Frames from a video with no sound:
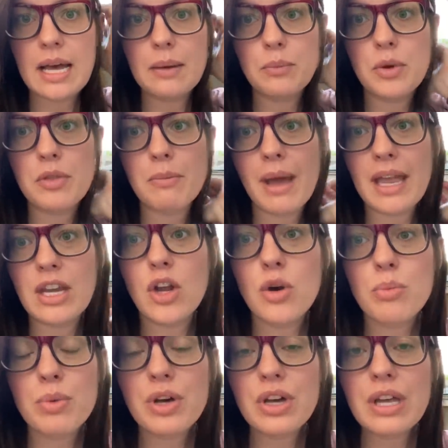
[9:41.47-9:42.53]
with my
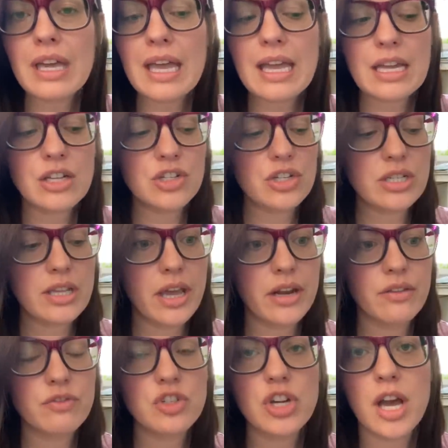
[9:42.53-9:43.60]
notebook and just
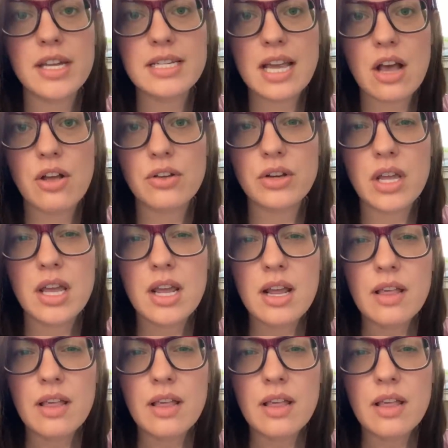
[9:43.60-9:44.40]
kind of jot down